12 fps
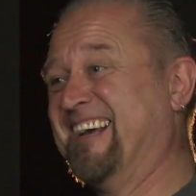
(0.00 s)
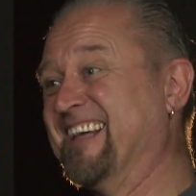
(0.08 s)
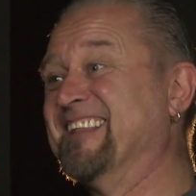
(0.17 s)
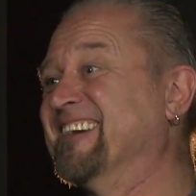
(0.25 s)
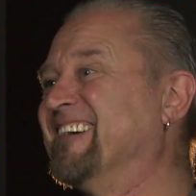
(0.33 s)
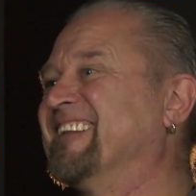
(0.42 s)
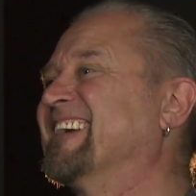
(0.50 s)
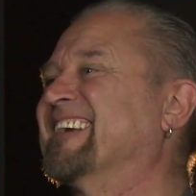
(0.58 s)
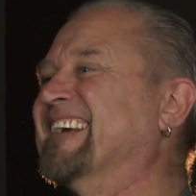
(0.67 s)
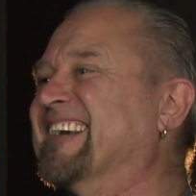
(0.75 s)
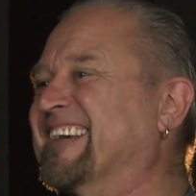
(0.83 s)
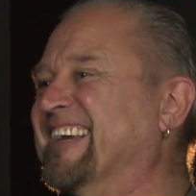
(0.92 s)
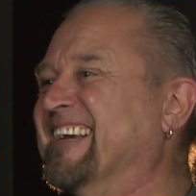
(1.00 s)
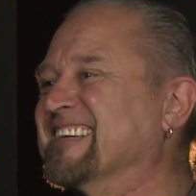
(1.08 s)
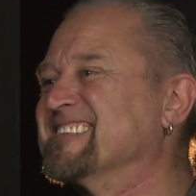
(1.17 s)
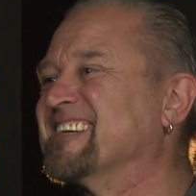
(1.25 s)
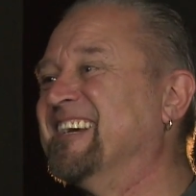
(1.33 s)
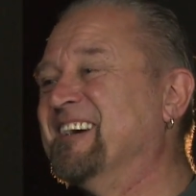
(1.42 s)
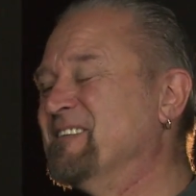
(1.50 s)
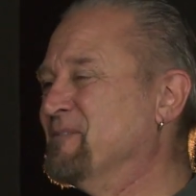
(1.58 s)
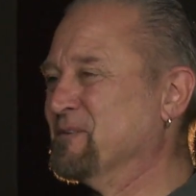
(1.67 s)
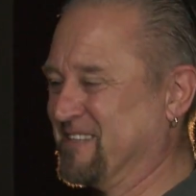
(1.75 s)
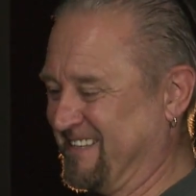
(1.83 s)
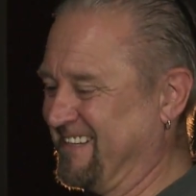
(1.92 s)
And they're all like in kings.
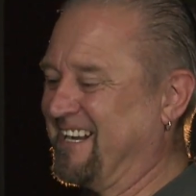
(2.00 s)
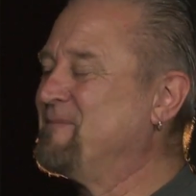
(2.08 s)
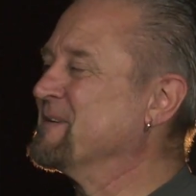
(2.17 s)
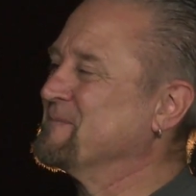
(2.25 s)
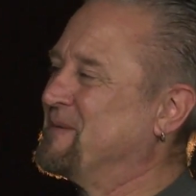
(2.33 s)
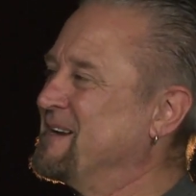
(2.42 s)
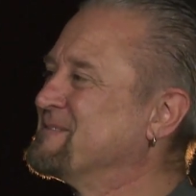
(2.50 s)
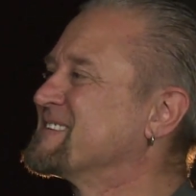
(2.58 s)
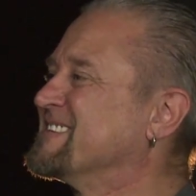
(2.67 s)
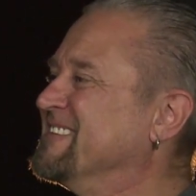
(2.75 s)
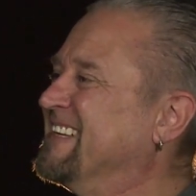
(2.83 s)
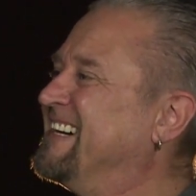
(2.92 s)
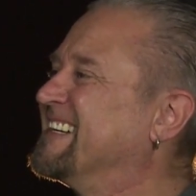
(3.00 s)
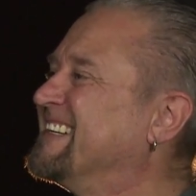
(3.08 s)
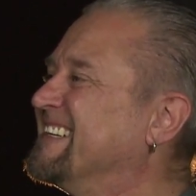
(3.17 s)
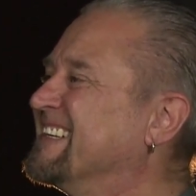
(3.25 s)
But how many people's done that?